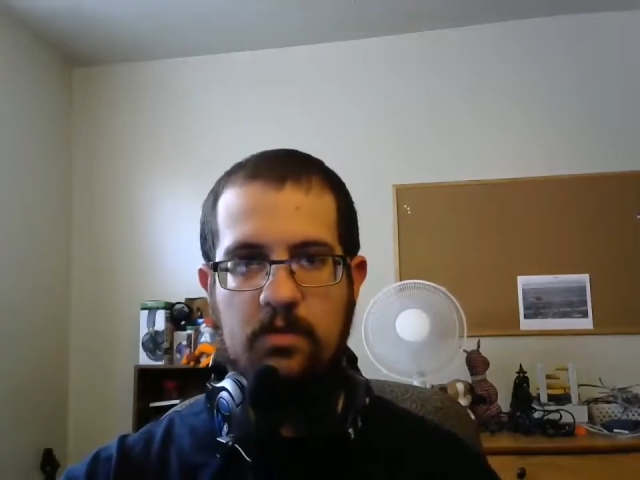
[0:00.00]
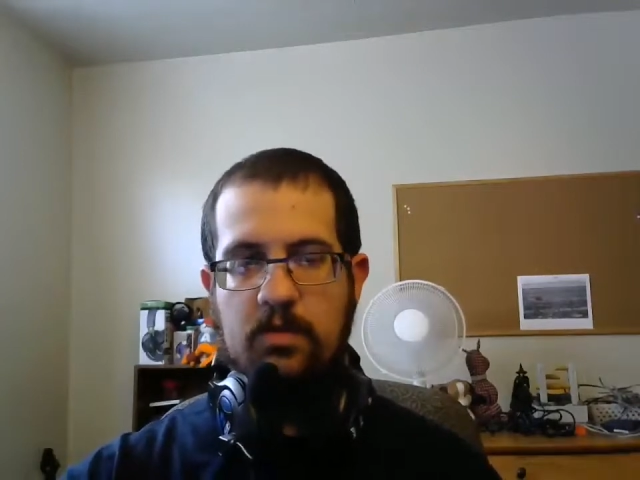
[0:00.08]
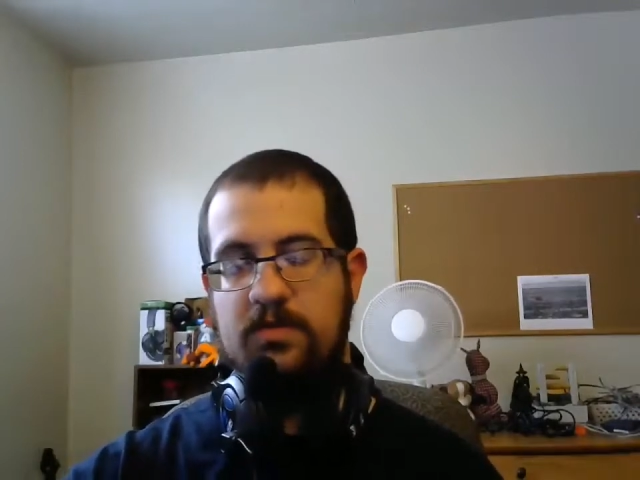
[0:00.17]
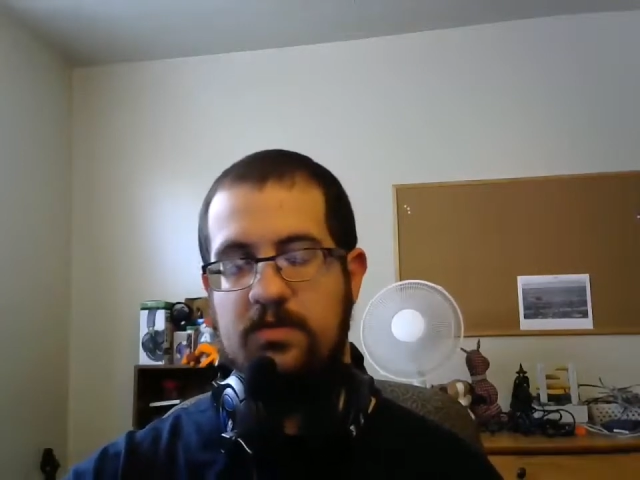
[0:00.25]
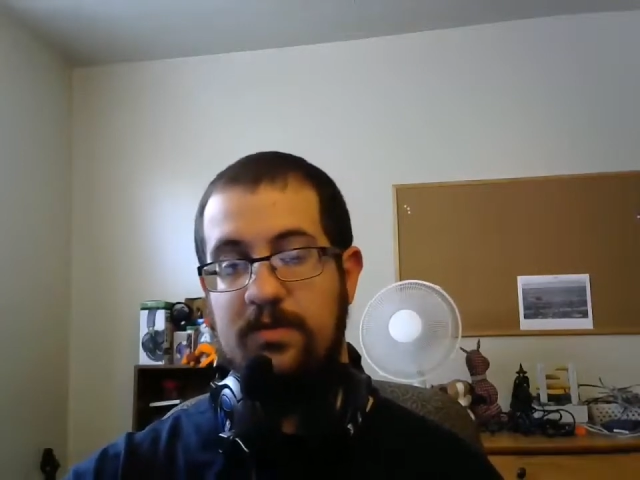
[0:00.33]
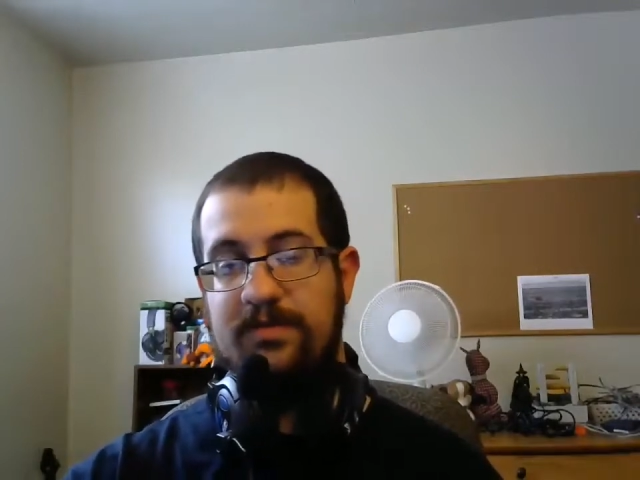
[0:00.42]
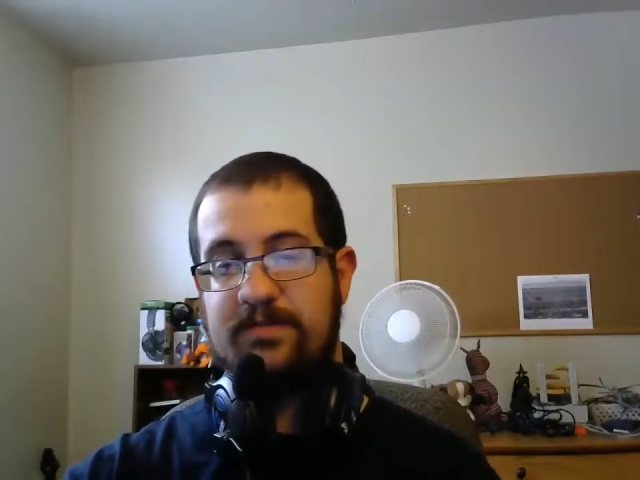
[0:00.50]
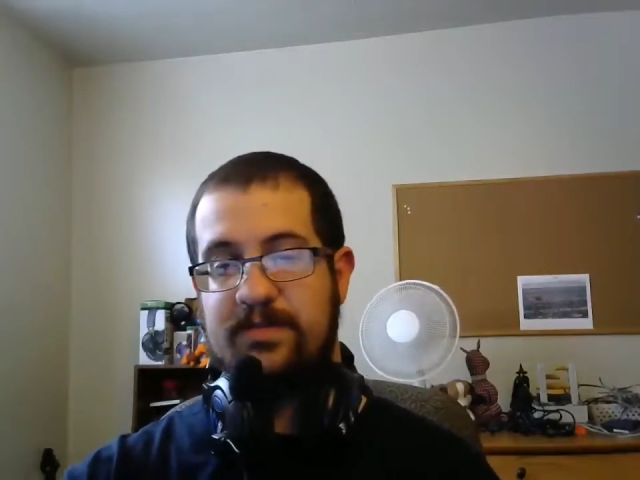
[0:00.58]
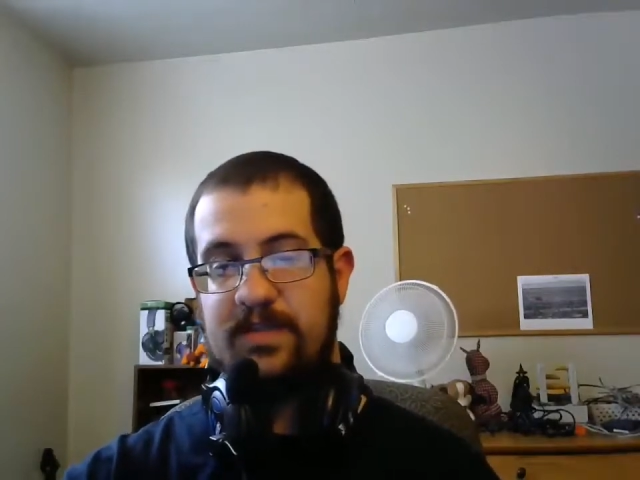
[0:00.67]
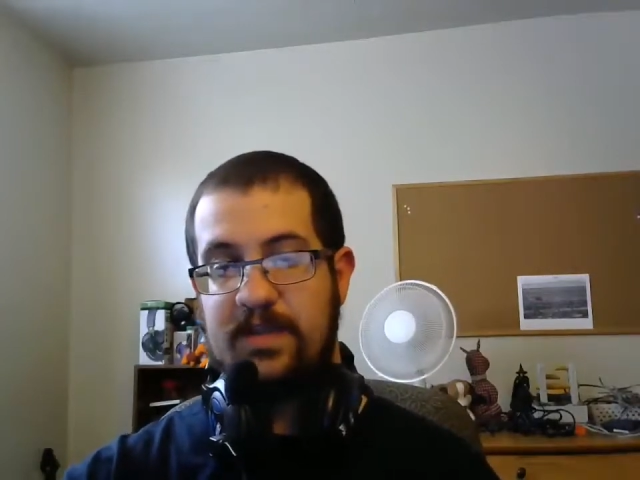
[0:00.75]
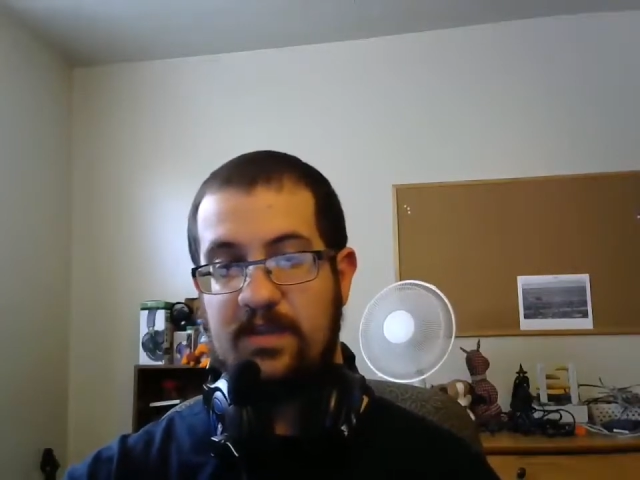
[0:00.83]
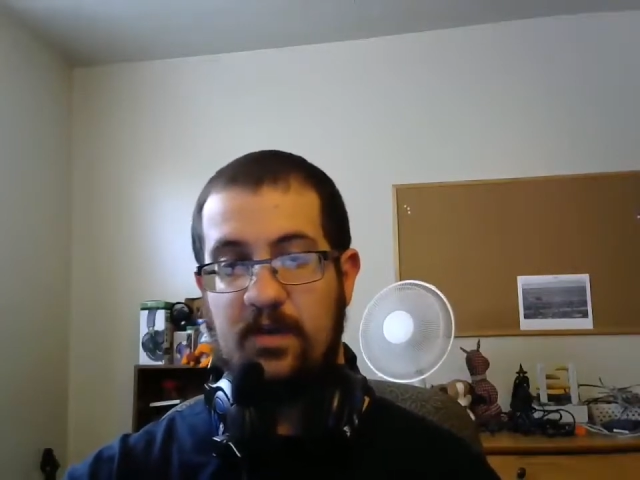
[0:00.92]
knows where
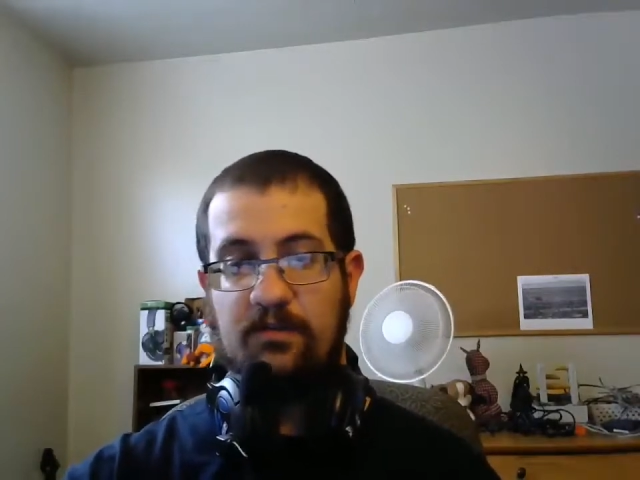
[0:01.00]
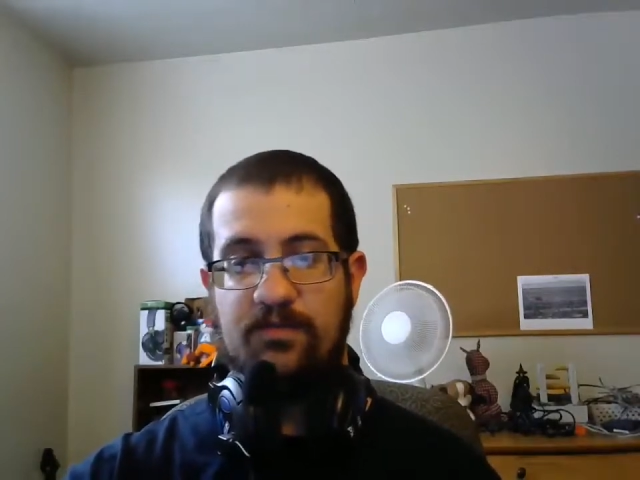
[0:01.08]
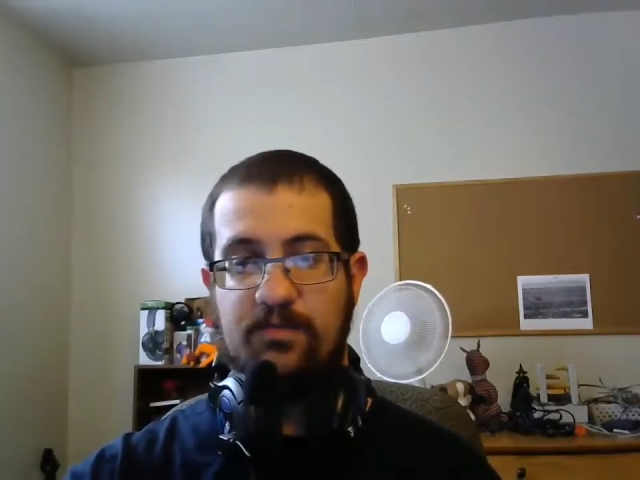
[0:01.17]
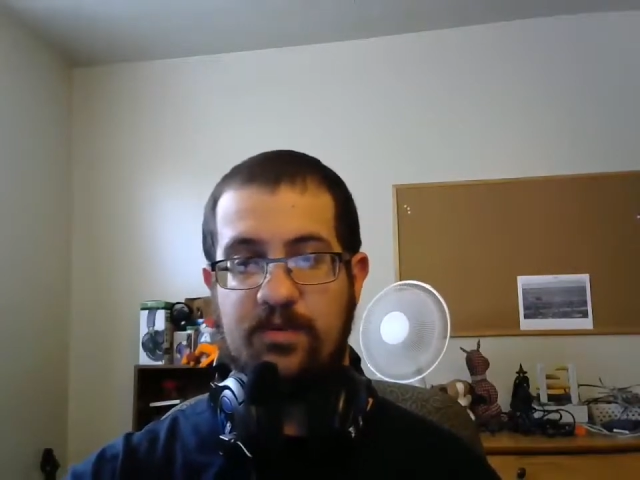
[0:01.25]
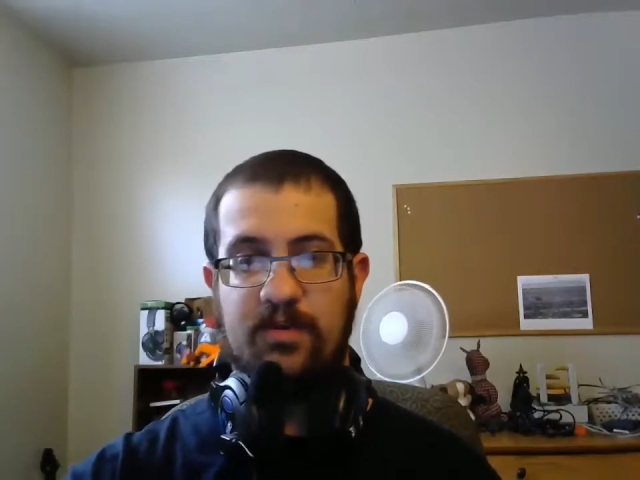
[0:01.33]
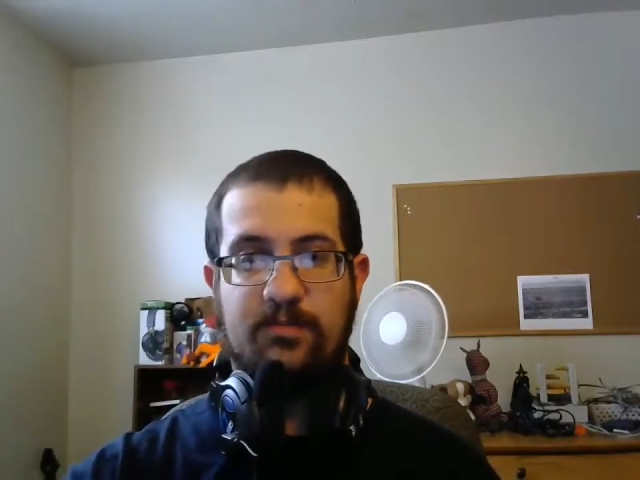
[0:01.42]
they go from here?